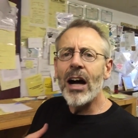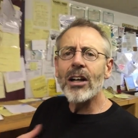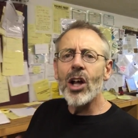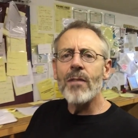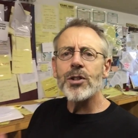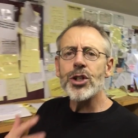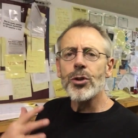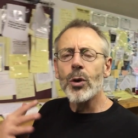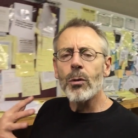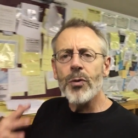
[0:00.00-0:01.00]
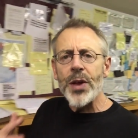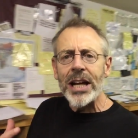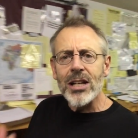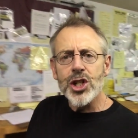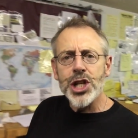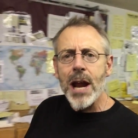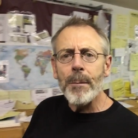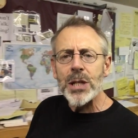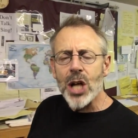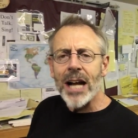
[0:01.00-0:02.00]
love to think as
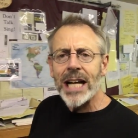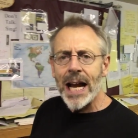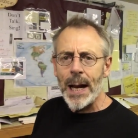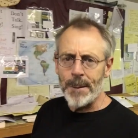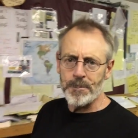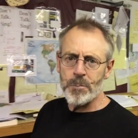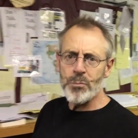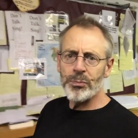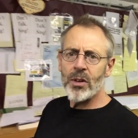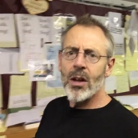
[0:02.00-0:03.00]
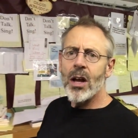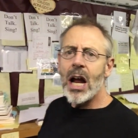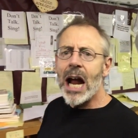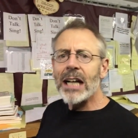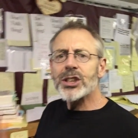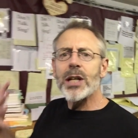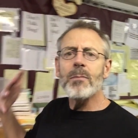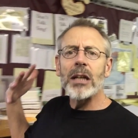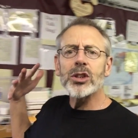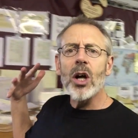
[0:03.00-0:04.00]
deep as I can. Asking
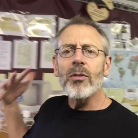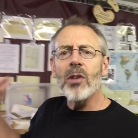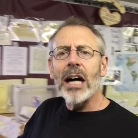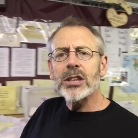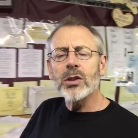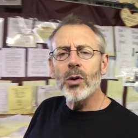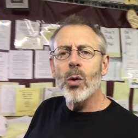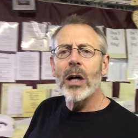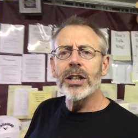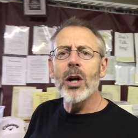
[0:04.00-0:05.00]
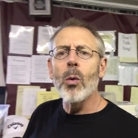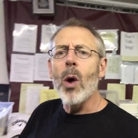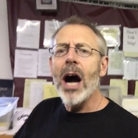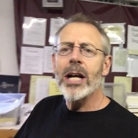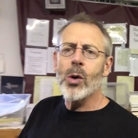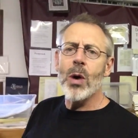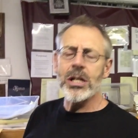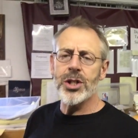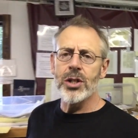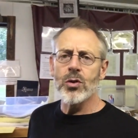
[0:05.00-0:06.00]
myself lots of, why
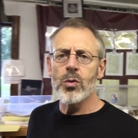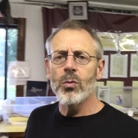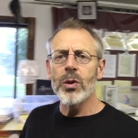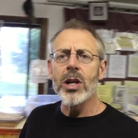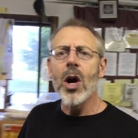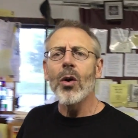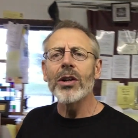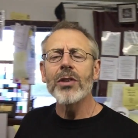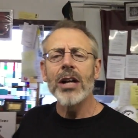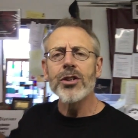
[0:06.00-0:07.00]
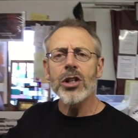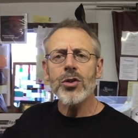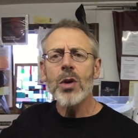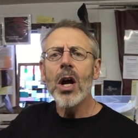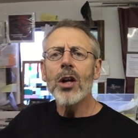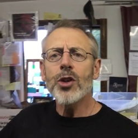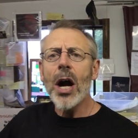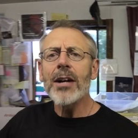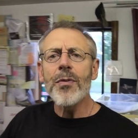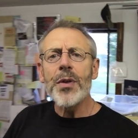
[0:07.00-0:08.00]
questions, and just
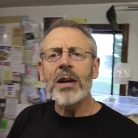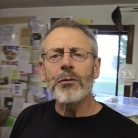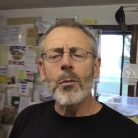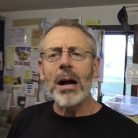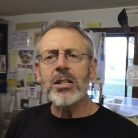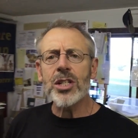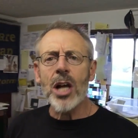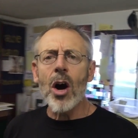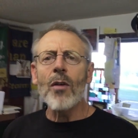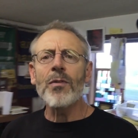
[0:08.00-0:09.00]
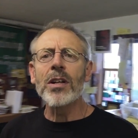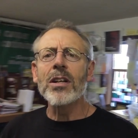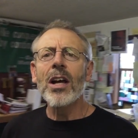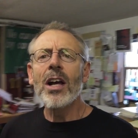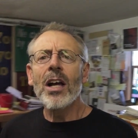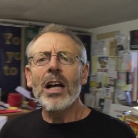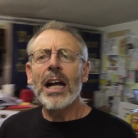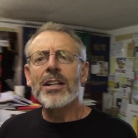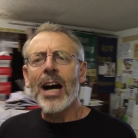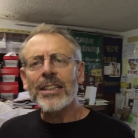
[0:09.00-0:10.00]
trying to think for myself and
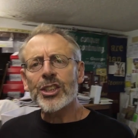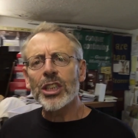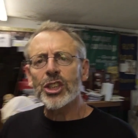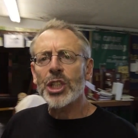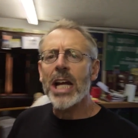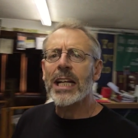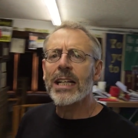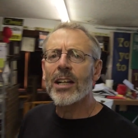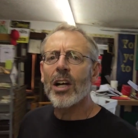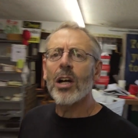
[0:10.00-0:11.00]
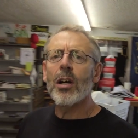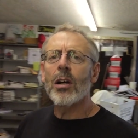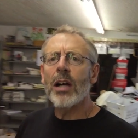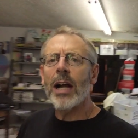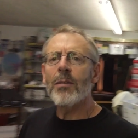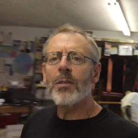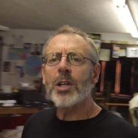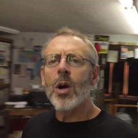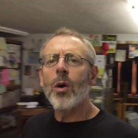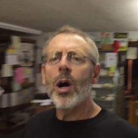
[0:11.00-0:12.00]
not just take,
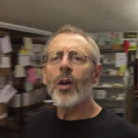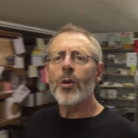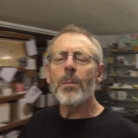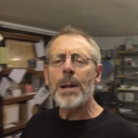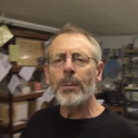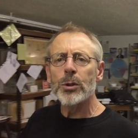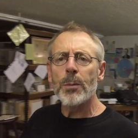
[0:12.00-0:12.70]
other people's